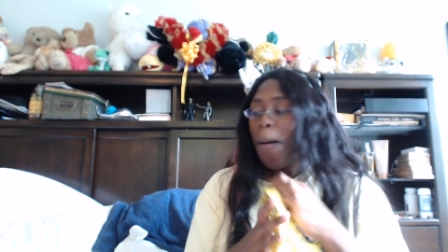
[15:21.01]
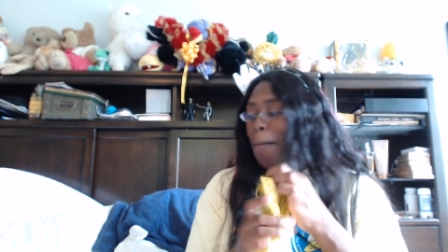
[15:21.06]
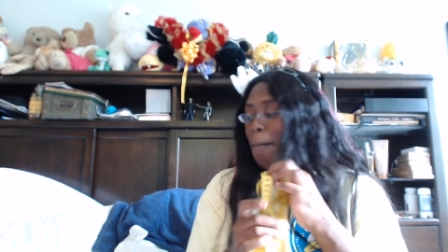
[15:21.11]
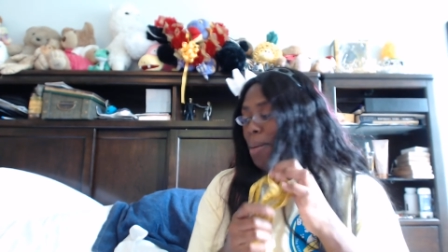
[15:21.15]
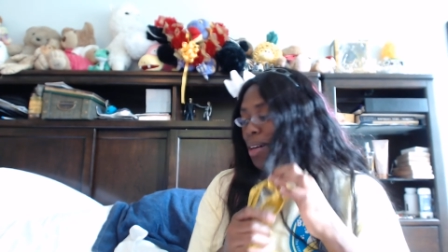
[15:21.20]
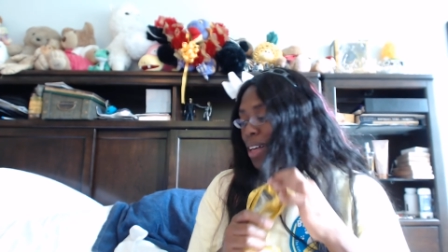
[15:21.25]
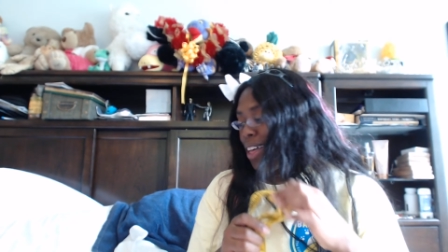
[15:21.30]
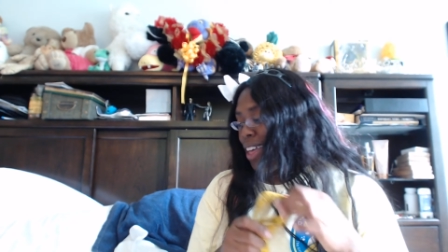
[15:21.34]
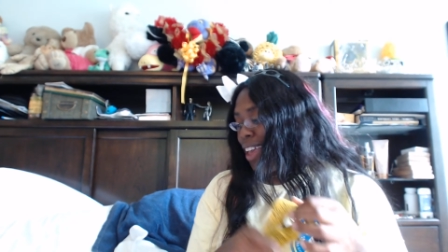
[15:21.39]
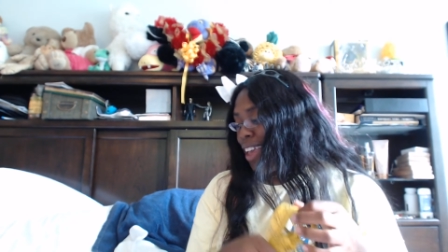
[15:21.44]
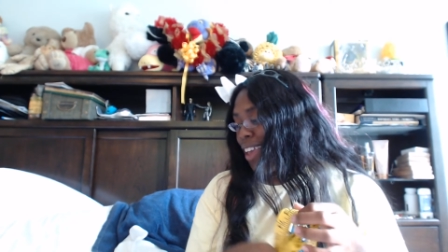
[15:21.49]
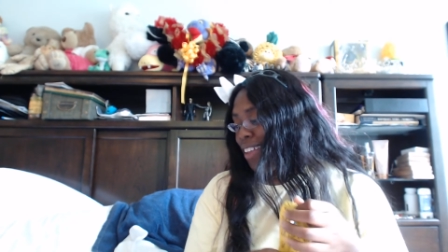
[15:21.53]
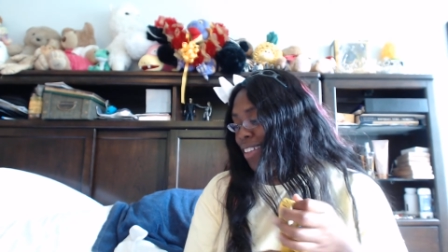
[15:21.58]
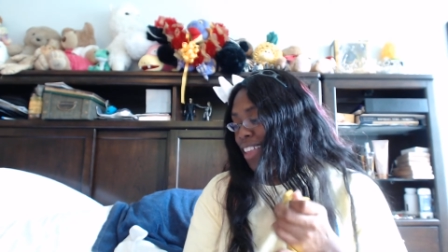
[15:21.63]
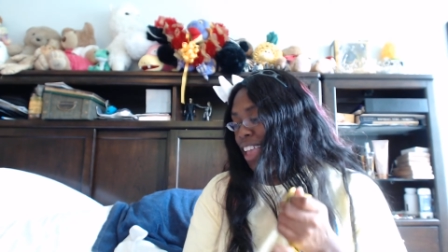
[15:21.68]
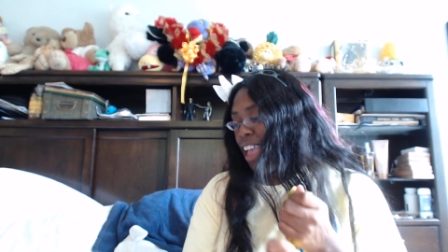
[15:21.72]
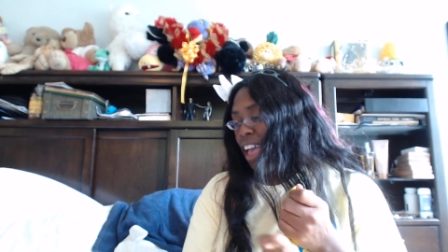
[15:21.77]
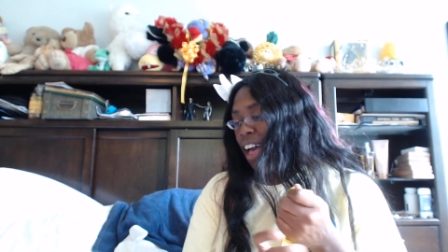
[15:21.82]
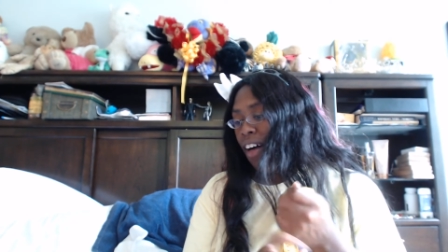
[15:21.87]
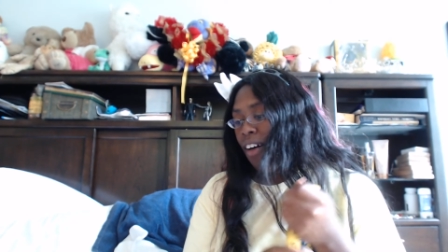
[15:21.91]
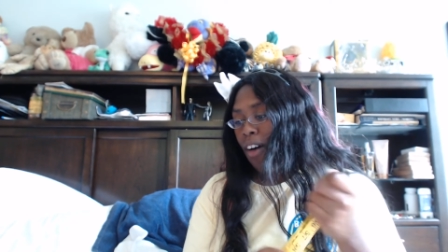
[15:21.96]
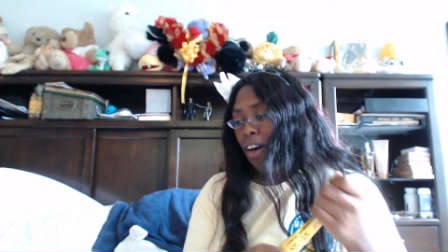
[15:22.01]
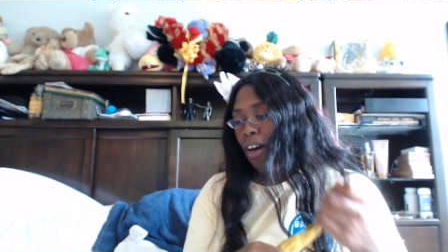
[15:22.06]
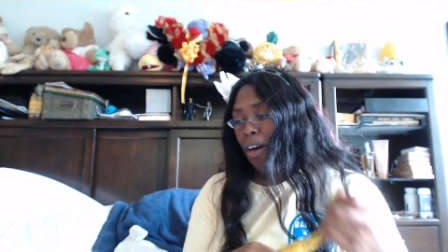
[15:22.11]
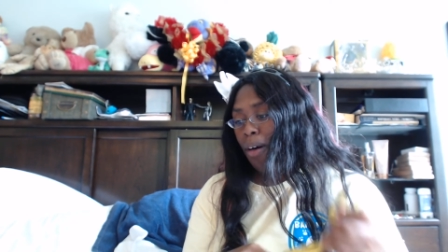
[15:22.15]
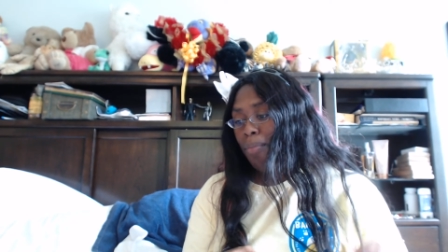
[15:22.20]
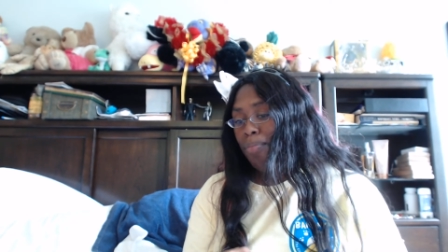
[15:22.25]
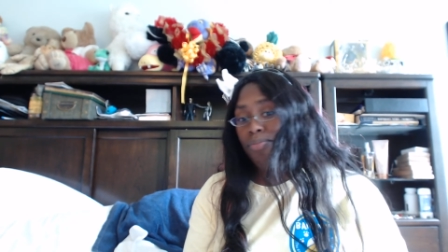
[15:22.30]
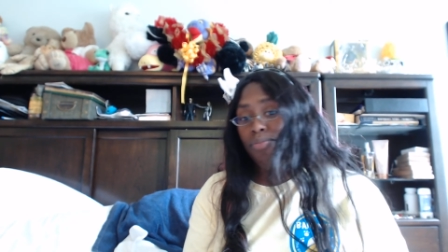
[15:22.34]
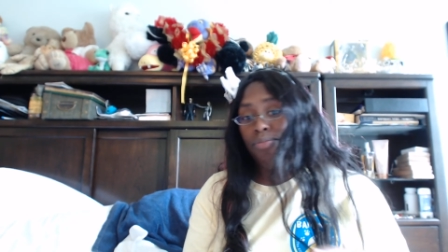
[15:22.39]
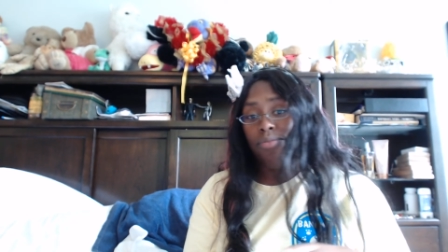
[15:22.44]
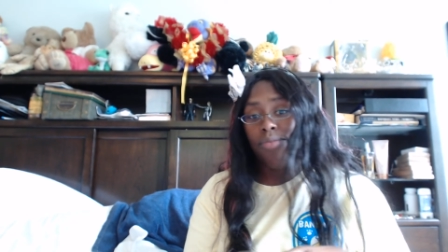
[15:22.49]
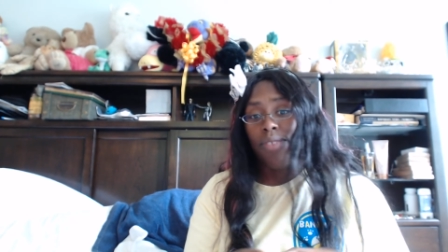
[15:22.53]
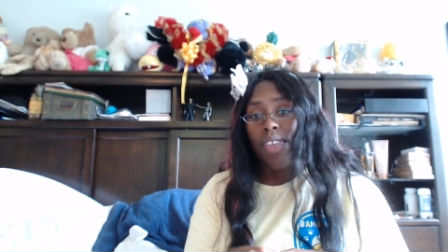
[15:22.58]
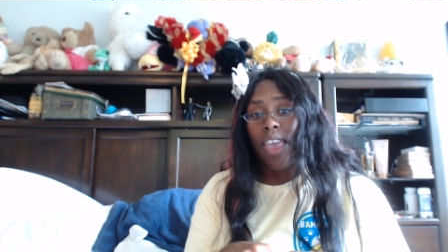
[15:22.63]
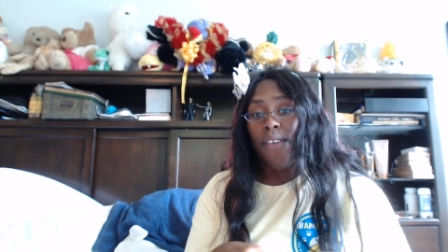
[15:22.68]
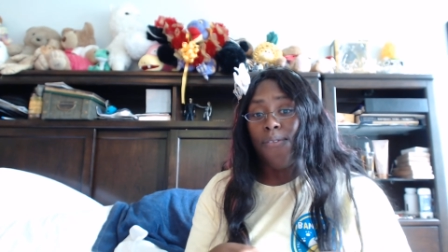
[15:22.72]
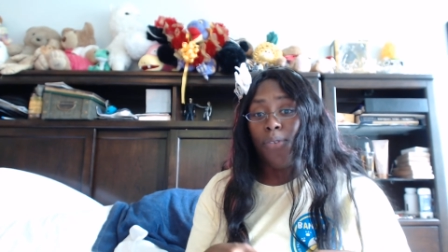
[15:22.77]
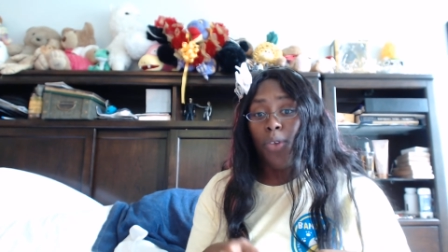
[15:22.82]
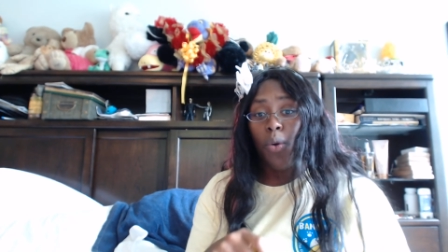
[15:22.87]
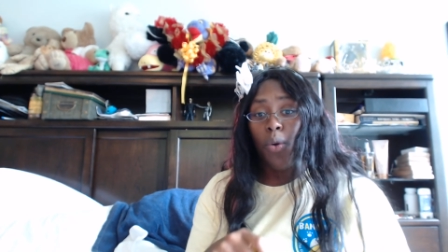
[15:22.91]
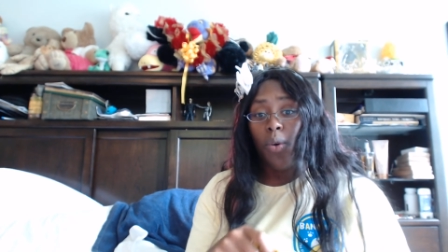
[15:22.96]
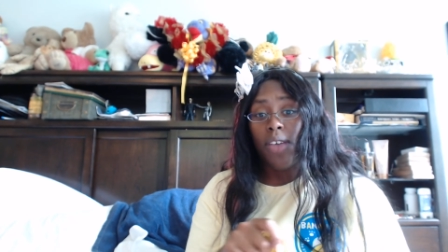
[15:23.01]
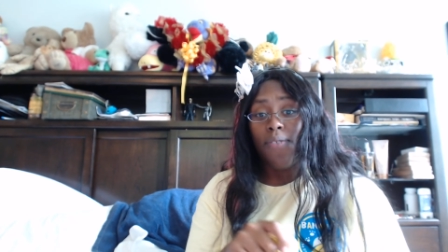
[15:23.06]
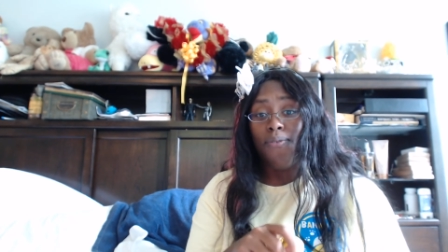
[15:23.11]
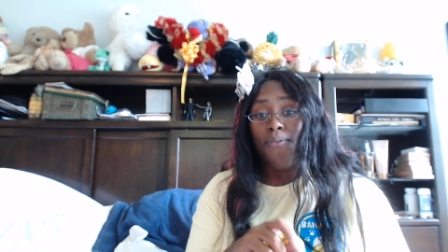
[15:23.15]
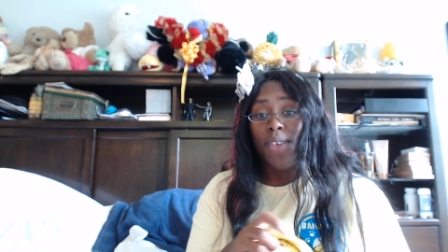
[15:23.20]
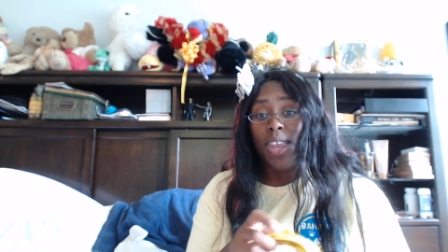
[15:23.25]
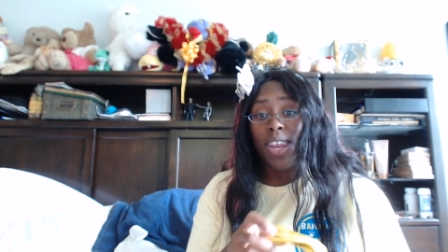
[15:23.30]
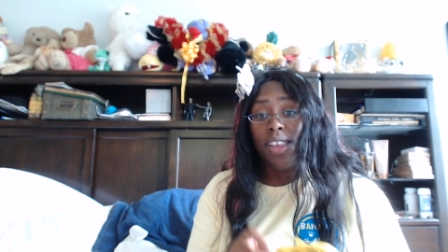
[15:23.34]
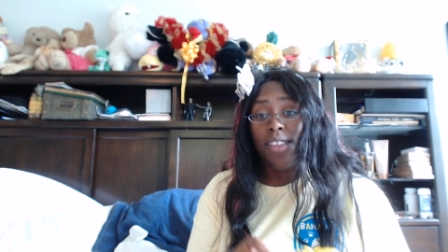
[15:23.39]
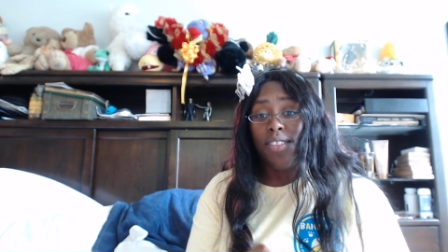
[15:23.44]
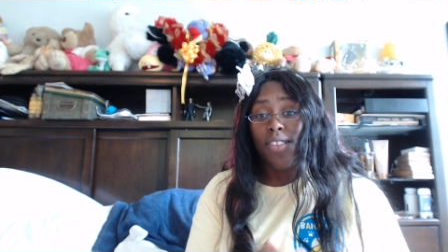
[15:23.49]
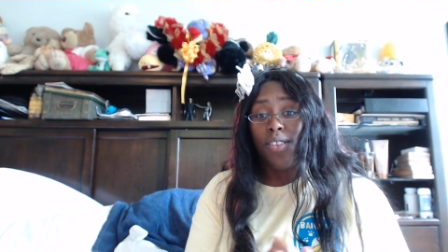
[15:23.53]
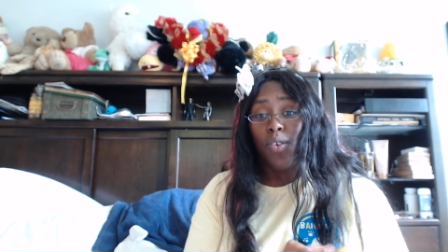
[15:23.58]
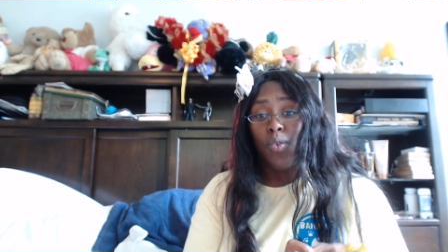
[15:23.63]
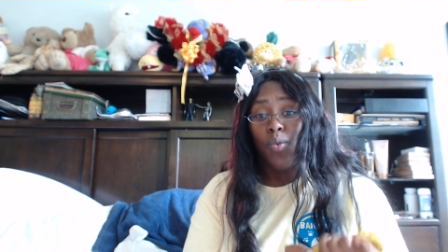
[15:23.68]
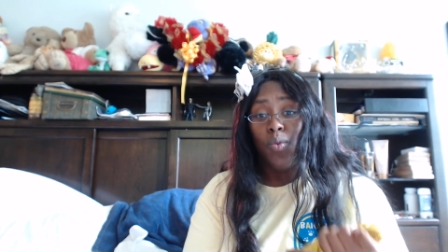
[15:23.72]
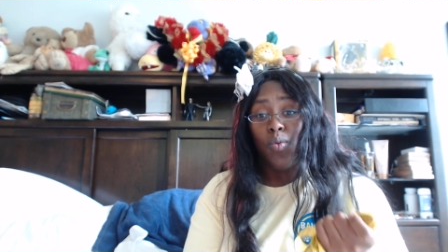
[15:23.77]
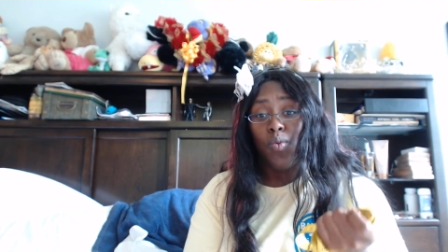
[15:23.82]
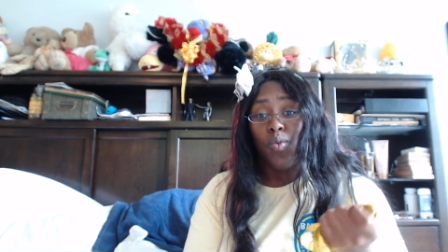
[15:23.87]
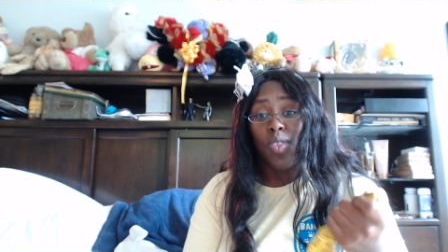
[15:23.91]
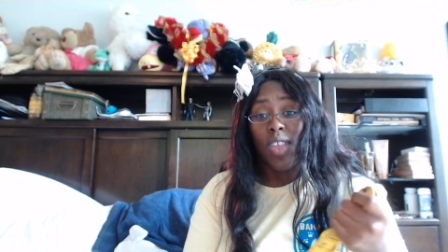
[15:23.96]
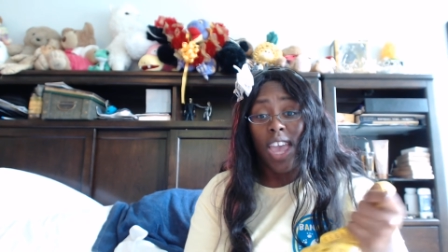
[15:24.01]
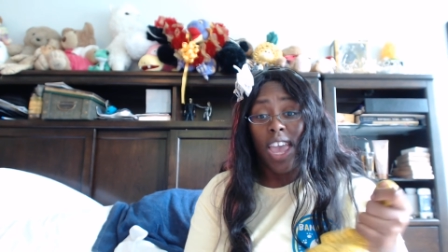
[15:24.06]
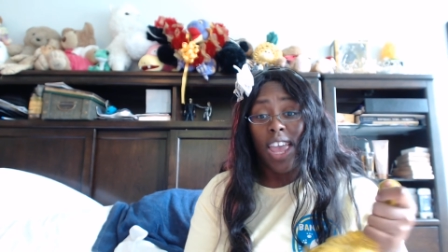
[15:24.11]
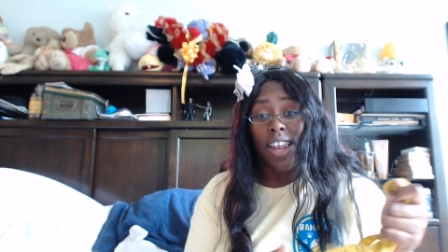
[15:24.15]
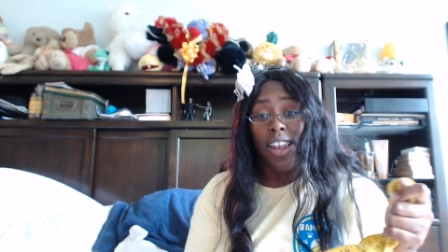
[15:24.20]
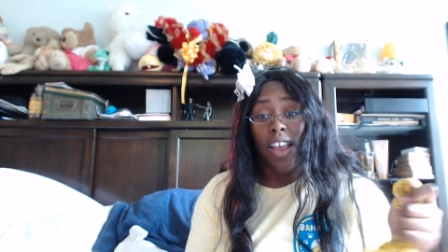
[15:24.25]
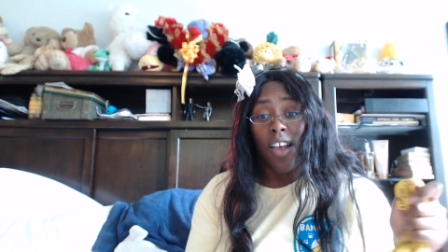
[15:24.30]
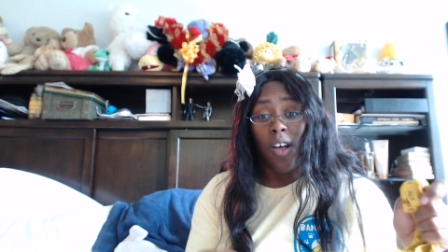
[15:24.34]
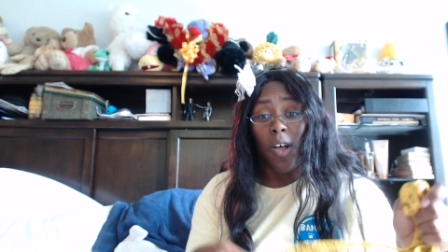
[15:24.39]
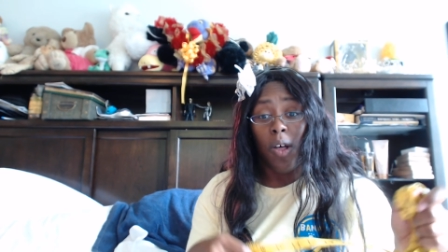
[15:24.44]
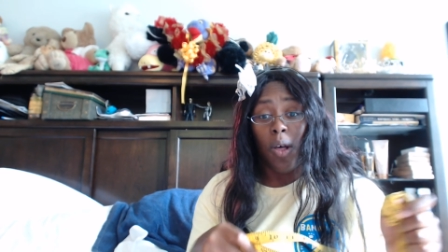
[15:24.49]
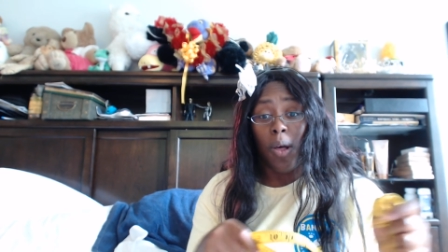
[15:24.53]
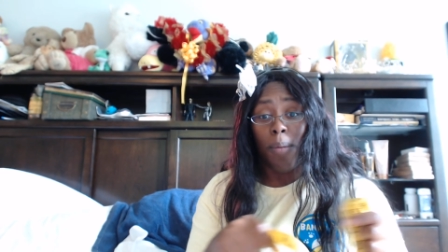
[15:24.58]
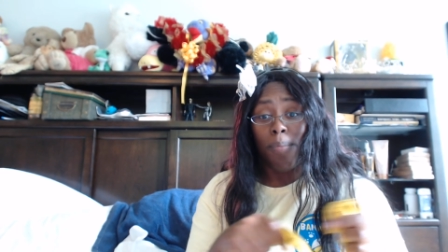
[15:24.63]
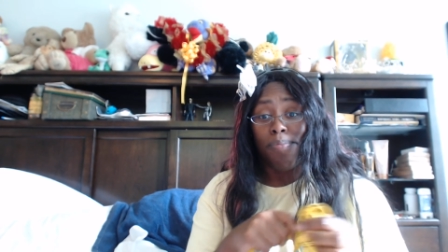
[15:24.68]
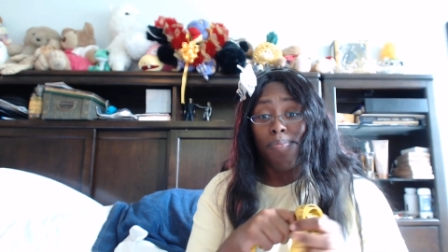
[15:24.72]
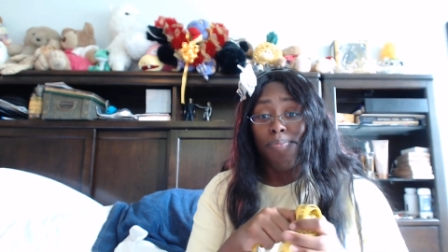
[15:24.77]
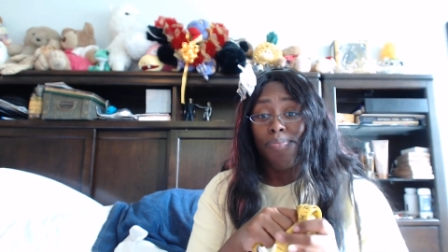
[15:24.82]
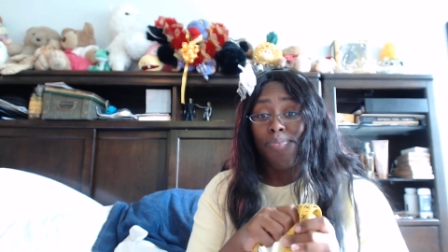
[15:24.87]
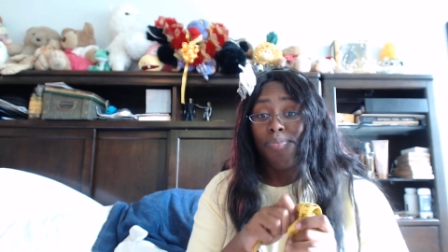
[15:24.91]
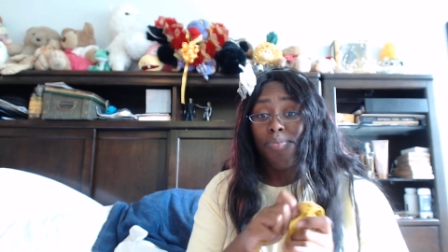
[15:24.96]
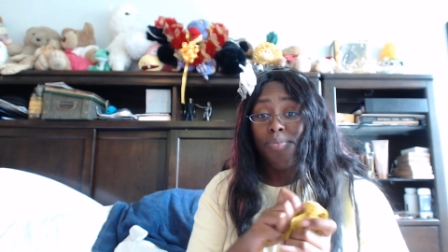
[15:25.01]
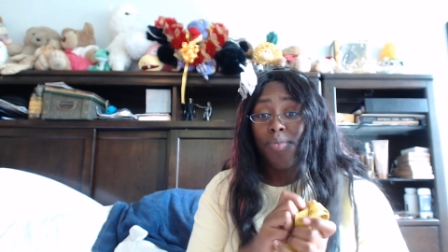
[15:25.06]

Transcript: But um, if you can fit into that um,